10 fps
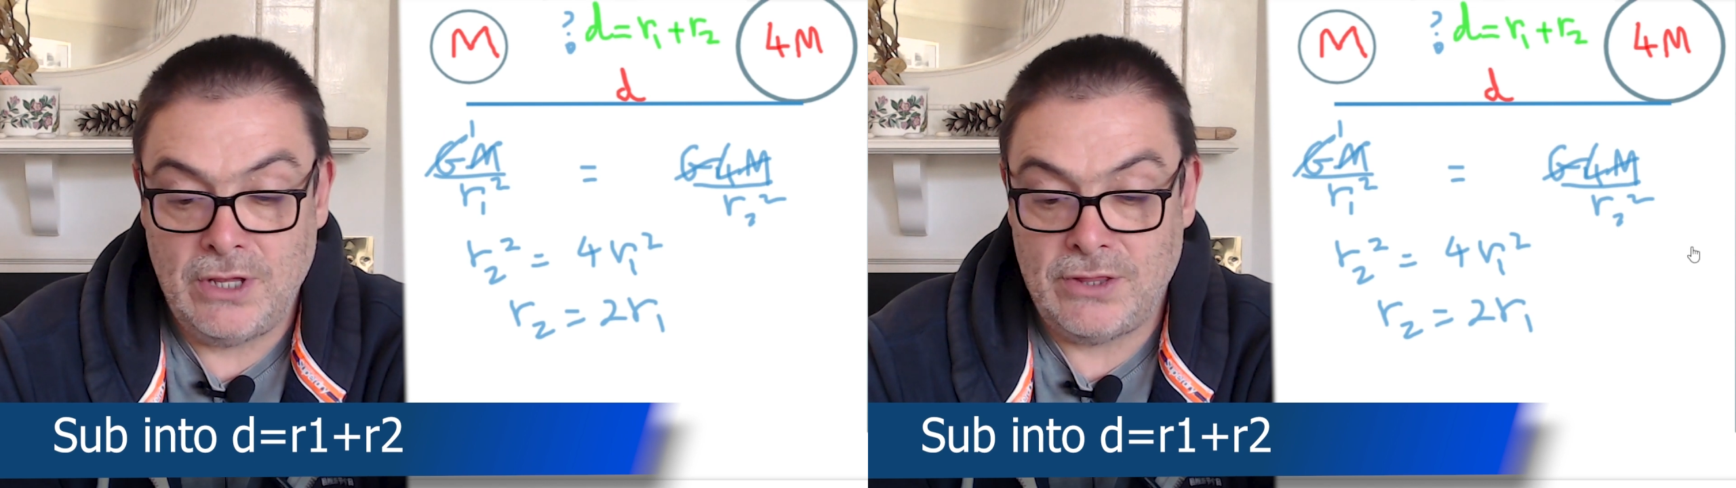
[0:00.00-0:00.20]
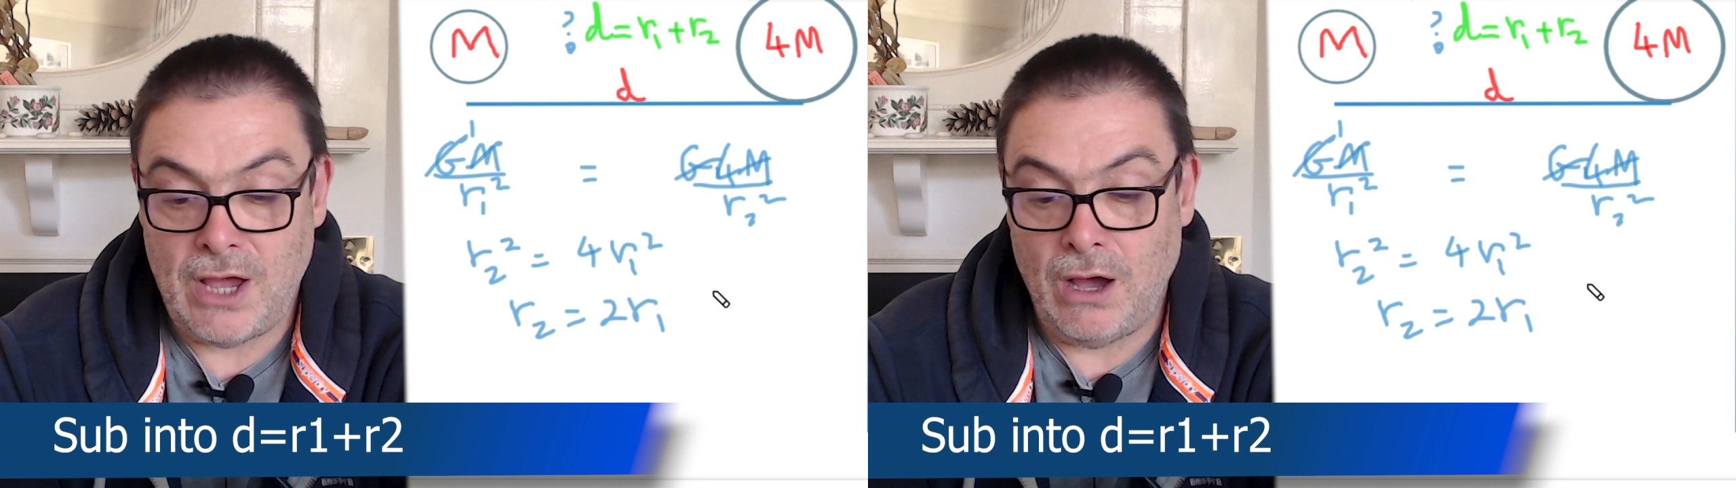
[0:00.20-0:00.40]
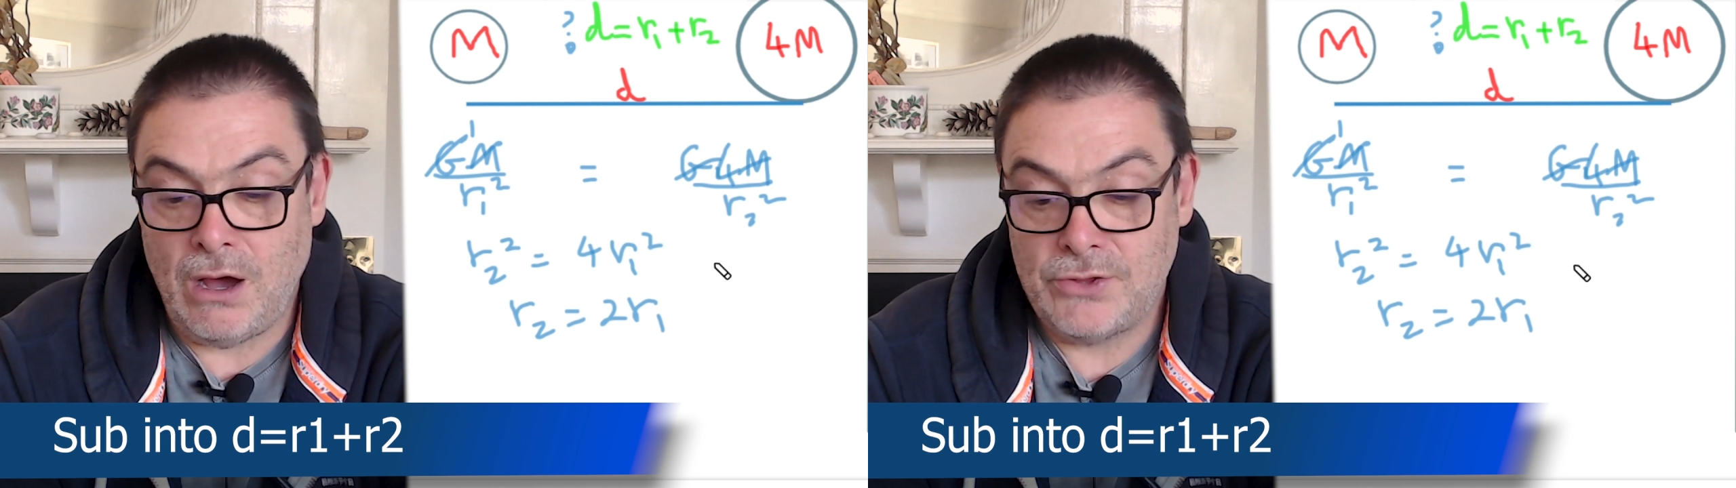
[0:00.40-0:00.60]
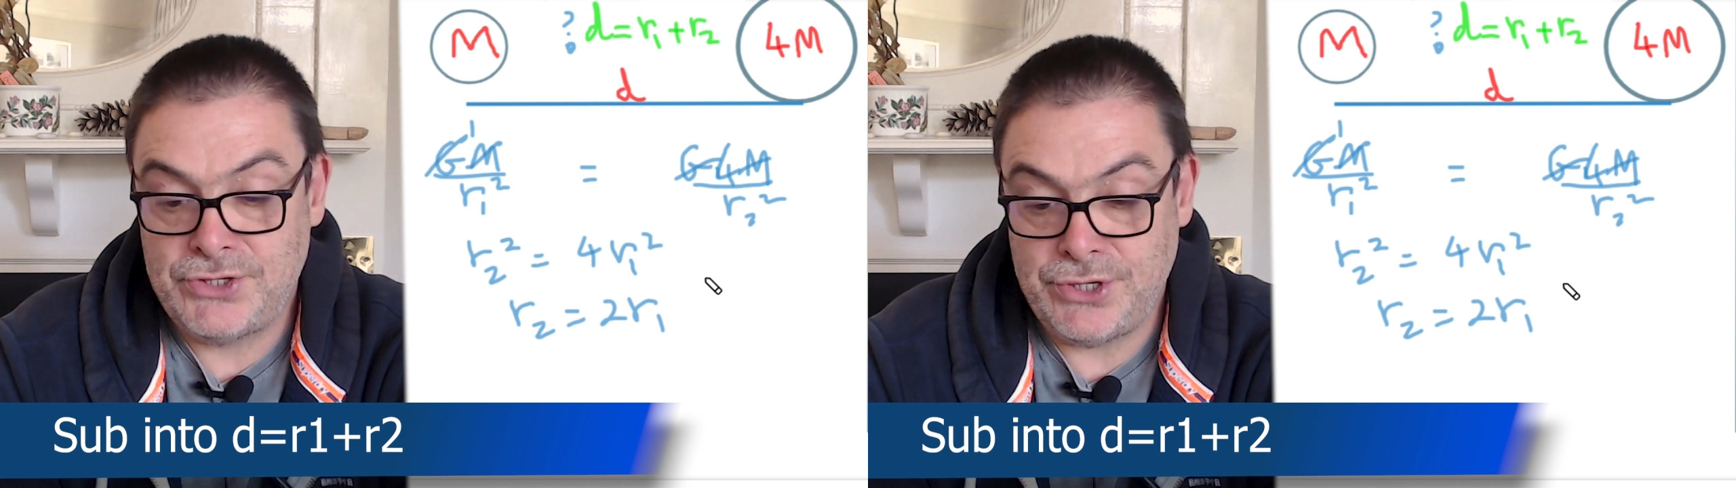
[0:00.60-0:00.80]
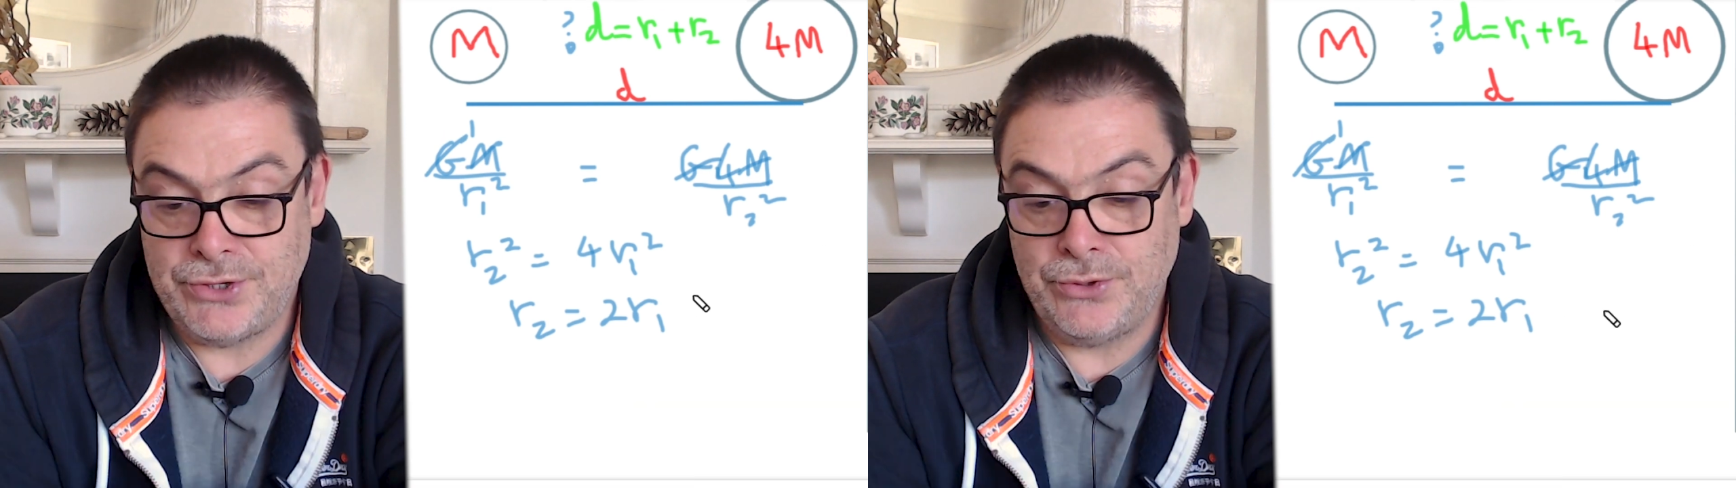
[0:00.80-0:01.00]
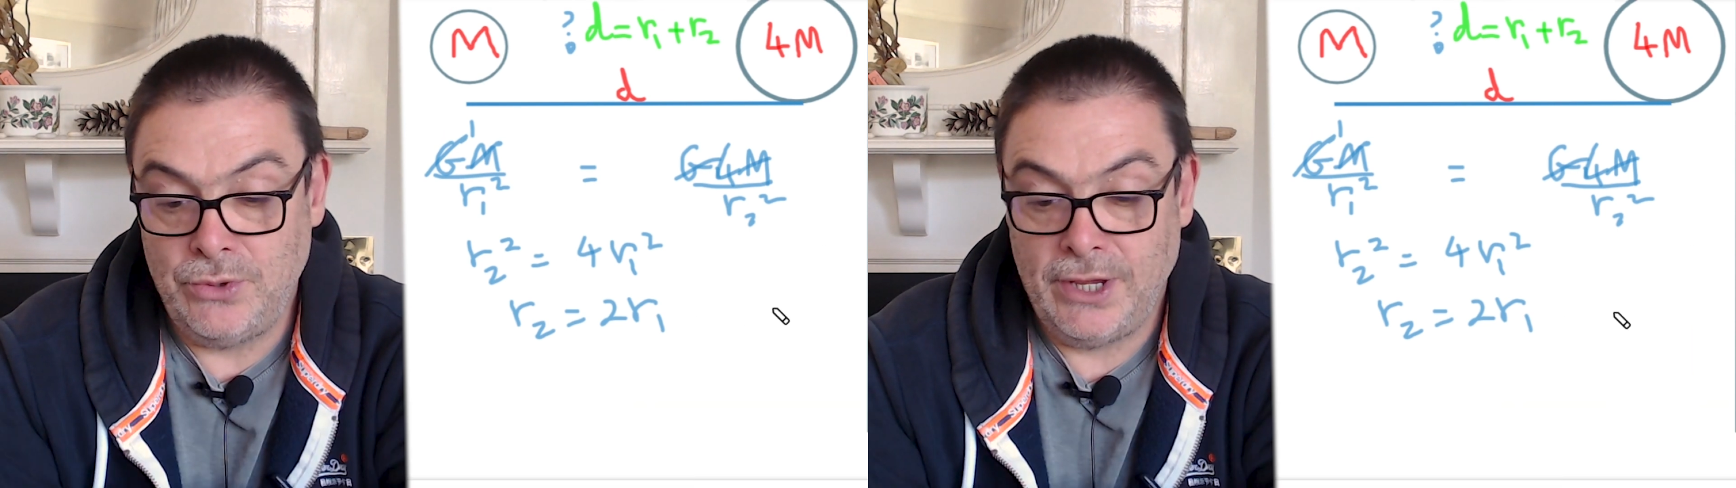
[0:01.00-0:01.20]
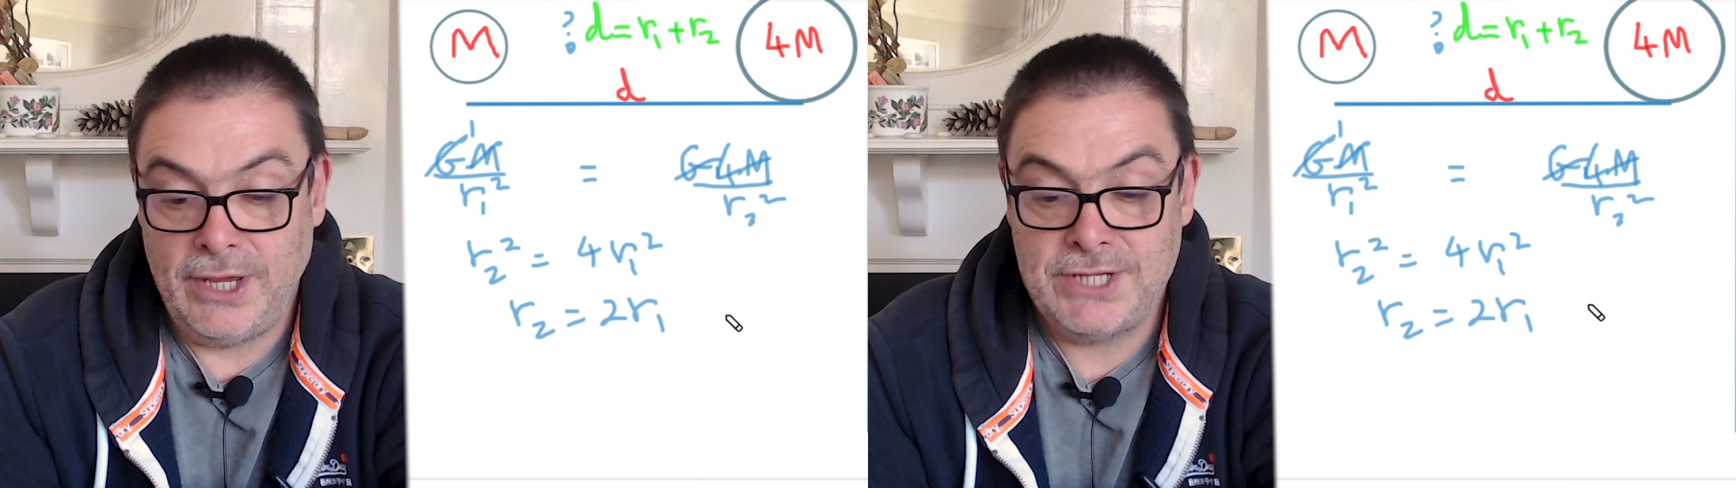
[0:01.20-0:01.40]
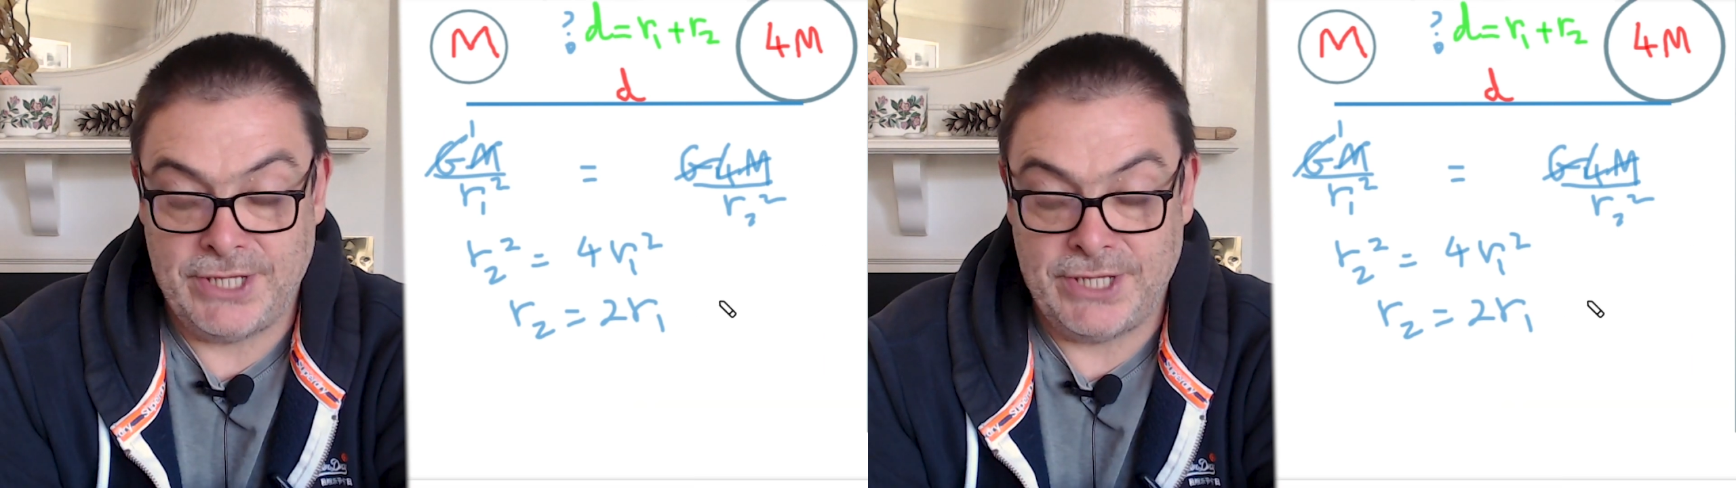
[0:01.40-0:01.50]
that R2 is